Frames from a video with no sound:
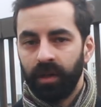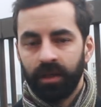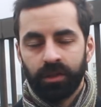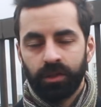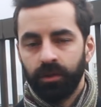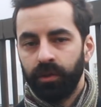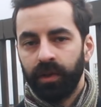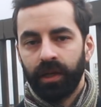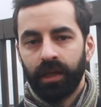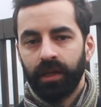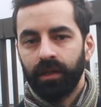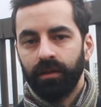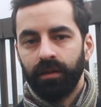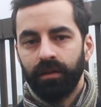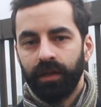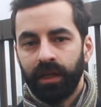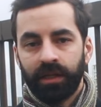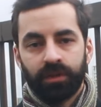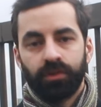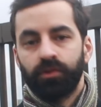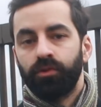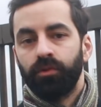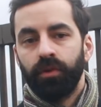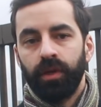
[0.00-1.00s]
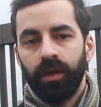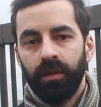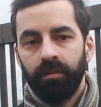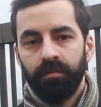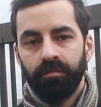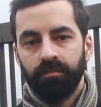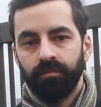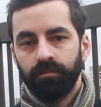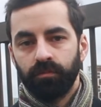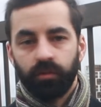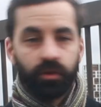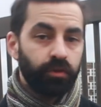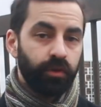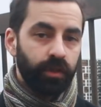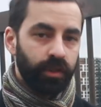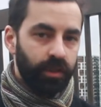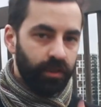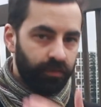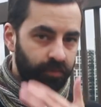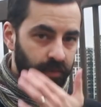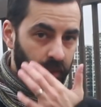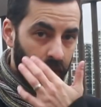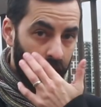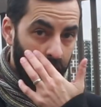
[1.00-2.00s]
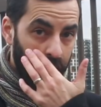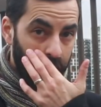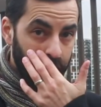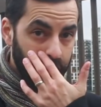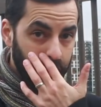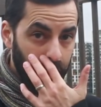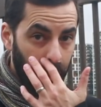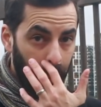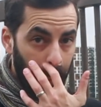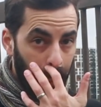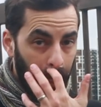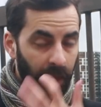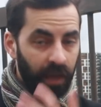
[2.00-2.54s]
are doing extreme restrictive diet.